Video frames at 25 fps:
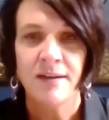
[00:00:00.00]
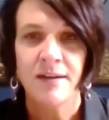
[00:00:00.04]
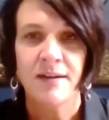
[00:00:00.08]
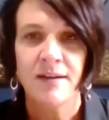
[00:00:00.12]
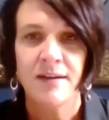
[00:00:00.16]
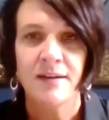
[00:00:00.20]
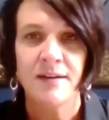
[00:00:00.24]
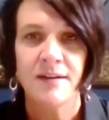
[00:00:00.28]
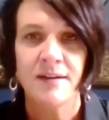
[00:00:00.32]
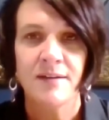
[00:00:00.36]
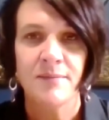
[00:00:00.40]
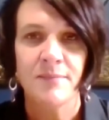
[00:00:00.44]

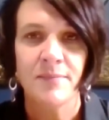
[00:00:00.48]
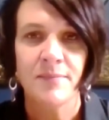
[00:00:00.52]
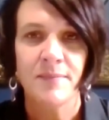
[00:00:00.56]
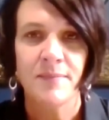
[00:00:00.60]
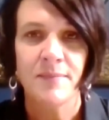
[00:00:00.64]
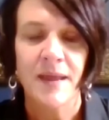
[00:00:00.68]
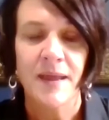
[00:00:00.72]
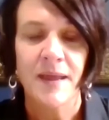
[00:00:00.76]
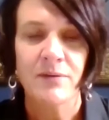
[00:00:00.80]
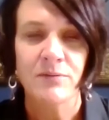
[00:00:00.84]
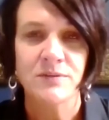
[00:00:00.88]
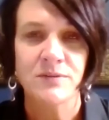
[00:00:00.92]

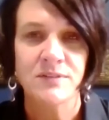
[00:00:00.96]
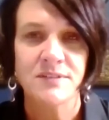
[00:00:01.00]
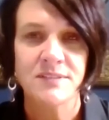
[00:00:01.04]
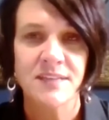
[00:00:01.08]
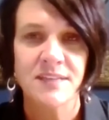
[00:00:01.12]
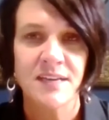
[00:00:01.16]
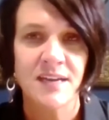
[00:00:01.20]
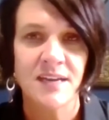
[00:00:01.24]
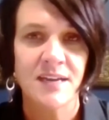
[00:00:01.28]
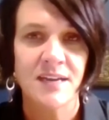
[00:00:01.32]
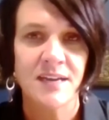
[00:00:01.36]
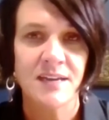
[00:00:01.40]
I would
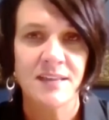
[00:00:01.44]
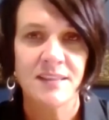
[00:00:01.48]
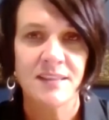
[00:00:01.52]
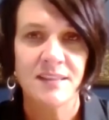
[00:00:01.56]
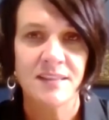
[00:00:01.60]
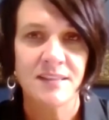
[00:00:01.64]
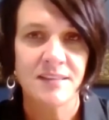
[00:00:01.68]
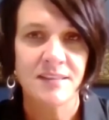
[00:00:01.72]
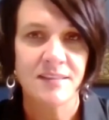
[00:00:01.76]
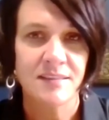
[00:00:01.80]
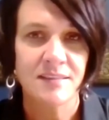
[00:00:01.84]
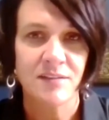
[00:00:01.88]
say,
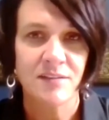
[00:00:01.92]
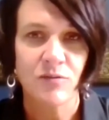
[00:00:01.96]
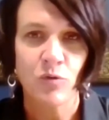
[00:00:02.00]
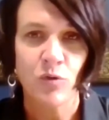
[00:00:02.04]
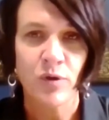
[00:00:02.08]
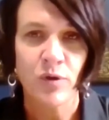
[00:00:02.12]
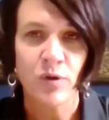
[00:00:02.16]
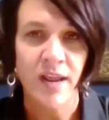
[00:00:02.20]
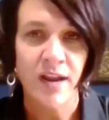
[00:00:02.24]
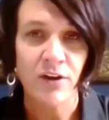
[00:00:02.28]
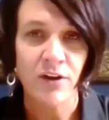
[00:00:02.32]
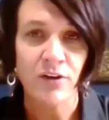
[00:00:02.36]

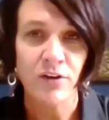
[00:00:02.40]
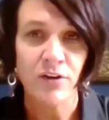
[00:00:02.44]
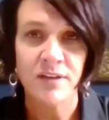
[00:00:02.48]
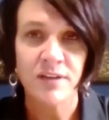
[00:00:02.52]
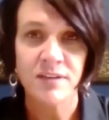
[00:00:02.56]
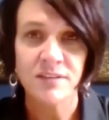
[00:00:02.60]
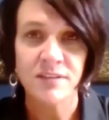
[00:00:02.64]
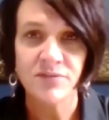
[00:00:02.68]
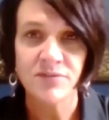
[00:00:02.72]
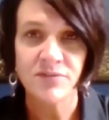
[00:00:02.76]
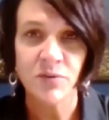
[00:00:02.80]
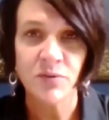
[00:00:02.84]
or
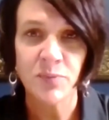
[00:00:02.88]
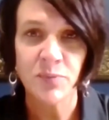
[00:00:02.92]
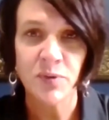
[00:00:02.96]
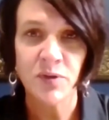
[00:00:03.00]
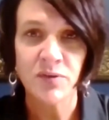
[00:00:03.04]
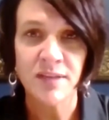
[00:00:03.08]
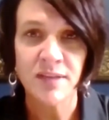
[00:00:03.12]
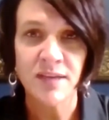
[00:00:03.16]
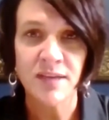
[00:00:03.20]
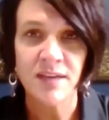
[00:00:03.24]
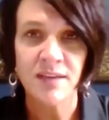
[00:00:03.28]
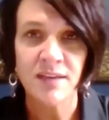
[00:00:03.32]
areas of a
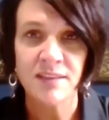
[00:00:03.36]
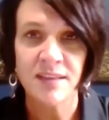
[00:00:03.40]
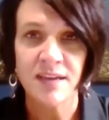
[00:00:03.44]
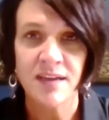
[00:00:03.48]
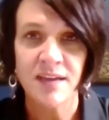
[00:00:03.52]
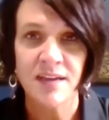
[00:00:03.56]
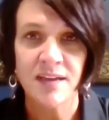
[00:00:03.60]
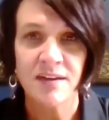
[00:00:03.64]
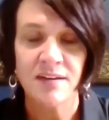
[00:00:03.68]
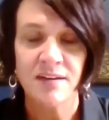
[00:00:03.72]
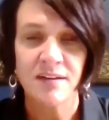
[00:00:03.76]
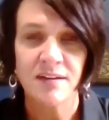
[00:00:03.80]
building
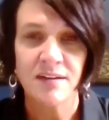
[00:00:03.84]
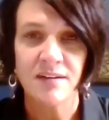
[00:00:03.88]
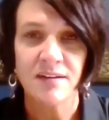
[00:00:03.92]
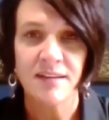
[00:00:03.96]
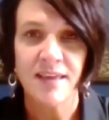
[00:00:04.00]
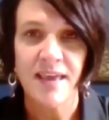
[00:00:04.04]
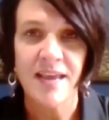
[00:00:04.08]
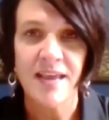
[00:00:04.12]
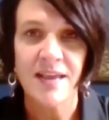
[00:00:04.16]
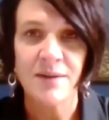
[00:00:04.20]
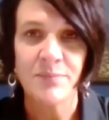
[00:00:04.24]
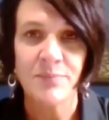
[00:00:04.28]
that
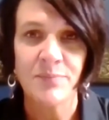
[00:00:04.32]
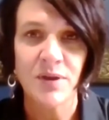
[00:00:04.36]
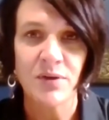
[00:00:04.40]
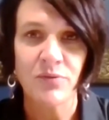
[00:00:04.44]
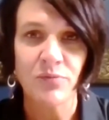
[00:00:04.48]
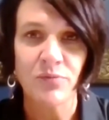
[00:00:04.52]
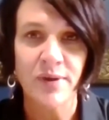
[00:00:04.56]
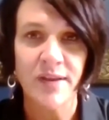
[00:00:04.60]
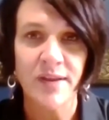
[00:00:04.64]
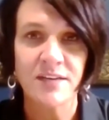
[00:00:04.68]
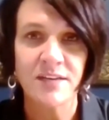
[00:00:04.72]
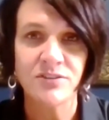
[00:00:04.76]
can't be
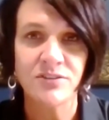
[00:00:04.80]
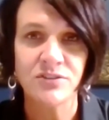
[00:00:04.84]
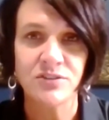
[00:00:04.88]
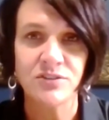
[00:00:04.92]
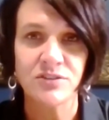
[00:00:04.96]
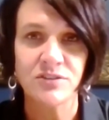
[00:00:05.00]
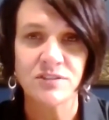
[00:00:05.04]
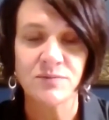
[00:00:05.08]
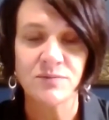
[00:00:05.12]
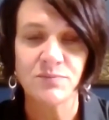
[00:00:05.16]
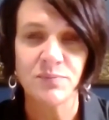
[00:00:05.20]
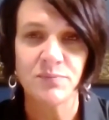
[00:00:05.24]
reached
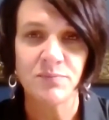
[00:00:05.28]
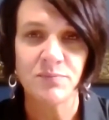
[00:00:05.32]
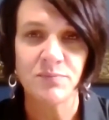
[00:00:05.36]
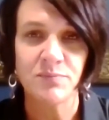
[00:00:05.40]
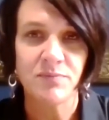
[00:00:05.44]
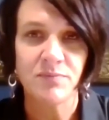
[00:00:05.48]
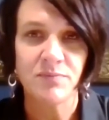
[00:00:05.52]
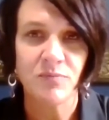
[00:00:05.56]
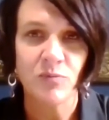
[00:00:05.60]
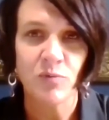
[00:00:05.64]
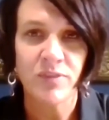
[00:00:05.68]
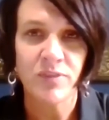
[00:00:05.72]
just
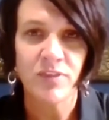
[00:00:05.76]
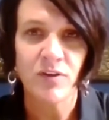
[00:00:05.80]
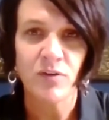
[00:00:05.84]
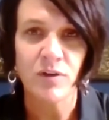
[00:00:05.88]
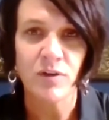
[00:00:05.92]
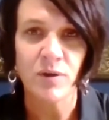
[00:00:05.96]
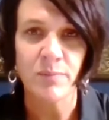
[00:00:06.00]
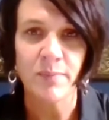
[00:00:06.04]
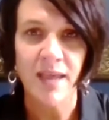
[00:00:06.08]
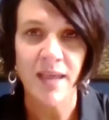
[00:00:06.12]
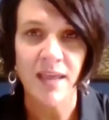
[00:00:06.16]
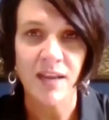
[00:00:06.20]
without
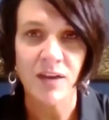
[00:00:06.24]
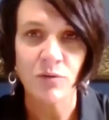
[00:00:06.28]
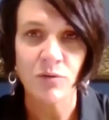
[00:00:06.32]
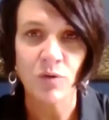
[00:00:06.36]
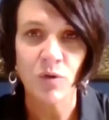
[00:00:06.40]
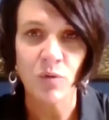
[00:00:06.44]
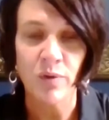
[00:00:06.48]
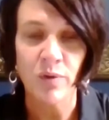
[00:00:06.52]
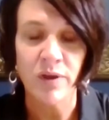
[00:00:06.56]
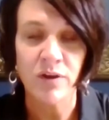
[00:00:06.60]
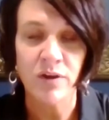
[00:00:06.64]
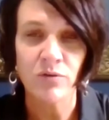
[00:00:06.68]
a
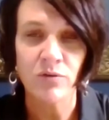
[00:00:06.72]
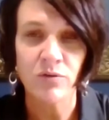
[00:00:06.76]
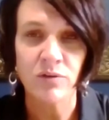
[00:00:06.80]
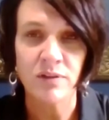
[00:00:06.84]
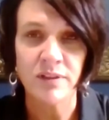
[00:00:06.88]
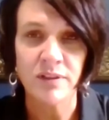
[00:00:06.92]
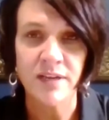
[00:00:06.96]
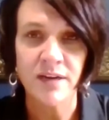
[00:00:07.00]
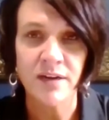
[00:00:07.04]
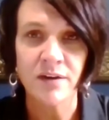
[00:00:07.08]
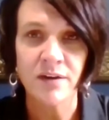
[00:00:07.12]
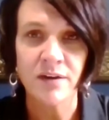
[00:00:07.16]
manual window
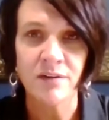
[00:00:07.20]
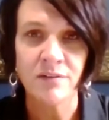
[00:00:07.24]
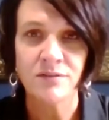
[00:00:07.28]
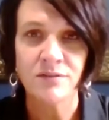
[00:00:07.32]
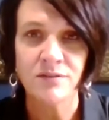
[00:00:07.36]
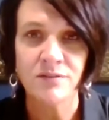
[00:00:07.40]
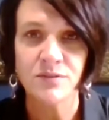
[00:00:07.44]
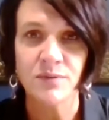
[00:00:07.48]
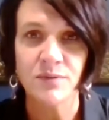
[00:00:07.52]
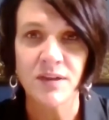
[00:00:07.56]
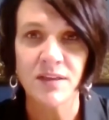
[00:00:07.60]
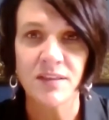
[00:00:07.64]
cleaner.
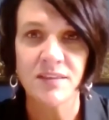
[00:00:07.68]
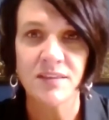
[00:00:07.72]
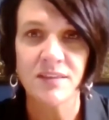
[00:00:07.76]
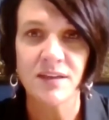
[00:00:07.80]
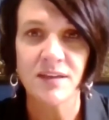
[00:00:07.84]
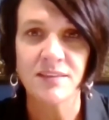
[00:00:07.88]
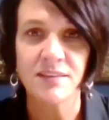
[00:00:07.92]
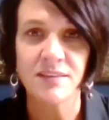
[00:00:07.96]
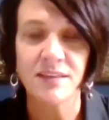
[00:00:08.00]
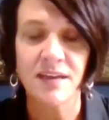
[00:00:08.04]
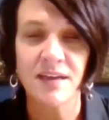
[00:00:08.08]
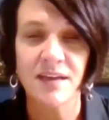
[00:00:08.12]
So I
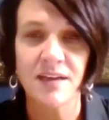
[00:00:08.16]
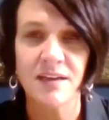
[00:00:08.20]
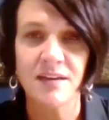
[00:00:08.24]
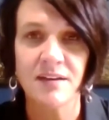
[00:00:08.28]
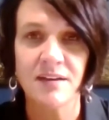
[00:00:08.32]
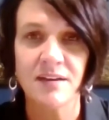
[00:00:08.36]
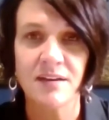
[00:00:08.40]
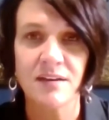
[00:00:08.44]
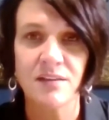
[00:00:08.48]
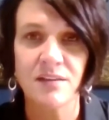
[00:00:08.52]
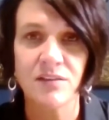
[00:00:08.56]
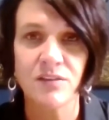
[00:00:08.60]
think that
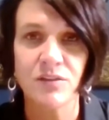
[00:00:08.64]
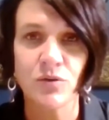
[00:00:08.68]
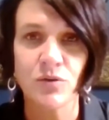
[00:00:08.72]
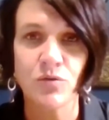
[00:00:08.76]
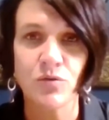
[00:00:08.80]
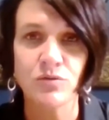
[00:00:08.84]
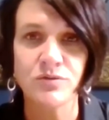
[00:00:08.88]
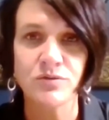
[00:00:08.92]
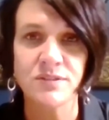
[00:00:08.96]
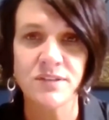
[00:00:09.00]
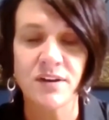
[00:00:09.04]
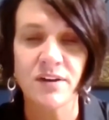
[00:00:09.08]

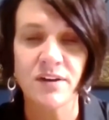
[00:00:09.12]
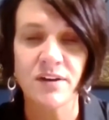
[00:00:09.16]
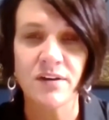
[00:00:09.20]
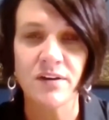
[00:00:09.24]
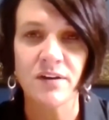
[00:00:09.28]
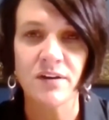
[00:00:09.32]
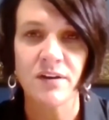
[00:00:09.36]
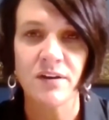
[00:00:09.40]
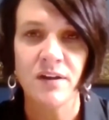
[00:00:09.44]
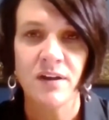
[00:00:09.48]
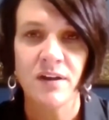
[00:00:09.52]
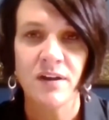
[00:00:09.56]
those
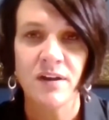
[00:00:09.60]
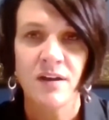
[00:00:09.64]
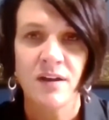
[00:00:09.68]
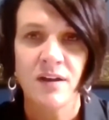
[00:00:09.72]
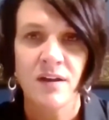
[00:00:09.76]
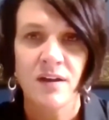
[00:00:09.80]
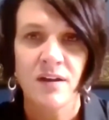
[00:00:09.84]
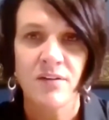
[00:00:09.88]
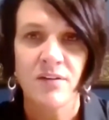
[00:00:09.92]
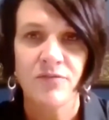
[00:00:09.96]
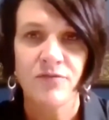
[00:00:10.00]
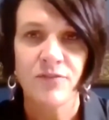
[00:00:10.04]
are
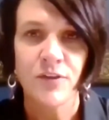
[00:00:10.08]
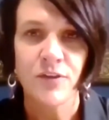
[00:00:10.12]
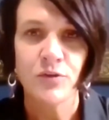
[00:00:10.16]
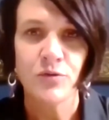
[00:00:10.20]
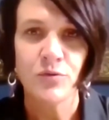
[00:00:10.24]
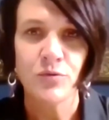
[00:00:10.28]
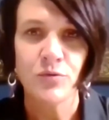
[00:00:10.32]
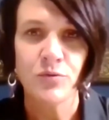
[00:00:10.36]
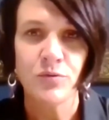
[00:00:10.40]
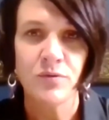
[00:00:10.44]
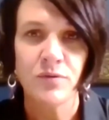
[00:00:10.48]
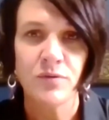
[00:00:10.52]
a
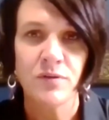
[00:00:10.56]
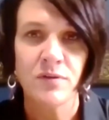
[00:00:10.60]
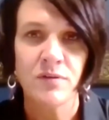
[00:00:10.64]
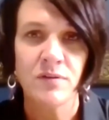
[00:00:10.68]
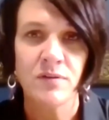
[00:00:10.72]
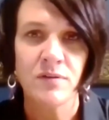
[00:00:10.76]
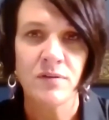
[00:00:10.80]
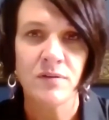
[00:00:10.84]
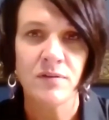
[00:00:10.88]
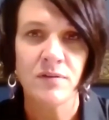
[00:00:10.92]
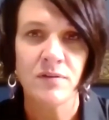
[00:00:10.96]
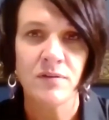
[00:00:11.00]
few
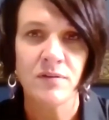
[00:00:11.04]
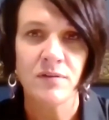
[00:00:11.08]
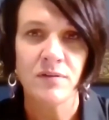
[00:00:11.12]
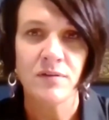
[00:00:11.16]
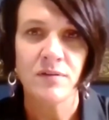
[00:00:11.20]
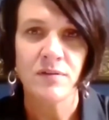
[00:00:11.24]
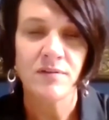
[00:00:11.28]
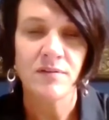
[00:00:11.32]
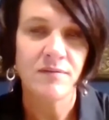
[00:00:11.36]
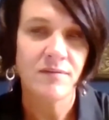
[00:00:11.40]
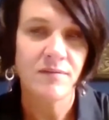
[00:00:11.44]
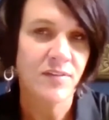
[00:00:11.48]

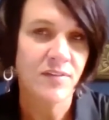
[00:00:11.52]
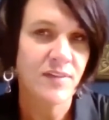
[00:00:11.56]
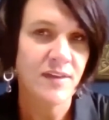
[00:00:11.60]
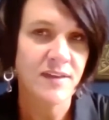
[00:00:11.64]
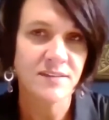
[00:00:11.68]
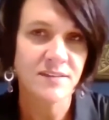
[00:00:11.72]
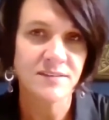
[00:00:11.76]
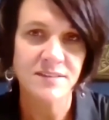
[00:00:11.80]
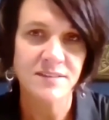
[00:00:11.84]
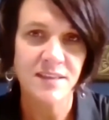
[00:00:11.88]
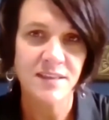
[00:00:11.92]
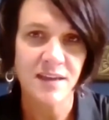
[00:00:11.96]

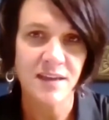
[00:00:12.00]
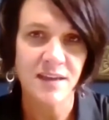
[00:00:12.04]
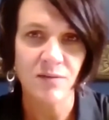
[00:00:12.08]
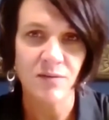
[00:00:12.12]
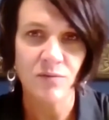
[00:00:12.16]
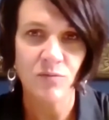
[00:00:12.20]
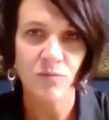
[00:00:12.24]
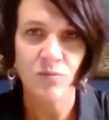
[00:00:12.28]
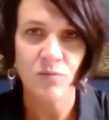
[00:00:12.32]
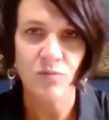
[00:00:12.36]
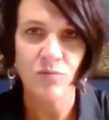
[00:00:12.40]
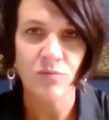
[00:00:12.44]
things
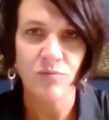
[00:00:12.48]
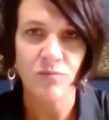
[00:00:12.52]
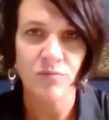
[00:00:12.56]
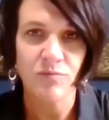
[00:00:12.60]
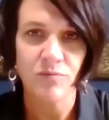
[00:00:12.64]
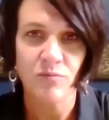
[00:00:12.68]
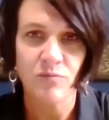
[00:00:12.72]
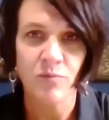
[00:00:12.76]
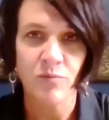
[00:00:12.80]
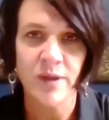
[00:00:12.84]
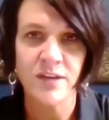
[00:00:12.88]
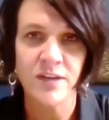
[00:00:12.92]
that
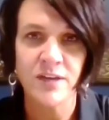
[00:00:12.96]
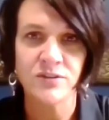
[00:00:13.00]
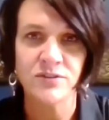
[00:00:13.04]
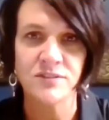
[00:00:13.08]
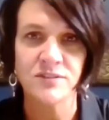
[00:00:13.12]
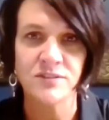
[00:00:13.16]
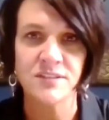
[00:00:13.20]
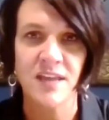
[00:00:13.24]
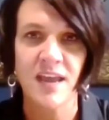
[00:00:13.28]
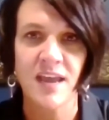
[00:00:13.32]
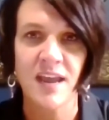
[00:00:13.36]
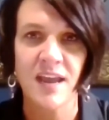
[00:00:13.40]
we
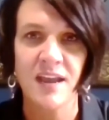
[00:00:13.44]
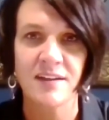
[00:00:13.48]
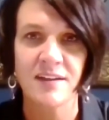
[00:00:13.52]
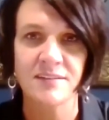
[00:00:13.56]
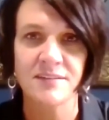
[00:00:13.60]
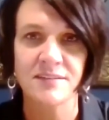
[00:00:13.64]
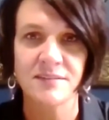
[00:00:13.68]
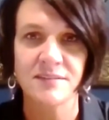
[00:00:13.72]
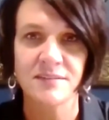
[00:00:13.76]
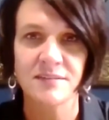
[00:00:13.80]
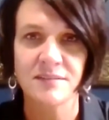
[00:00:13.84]
just can't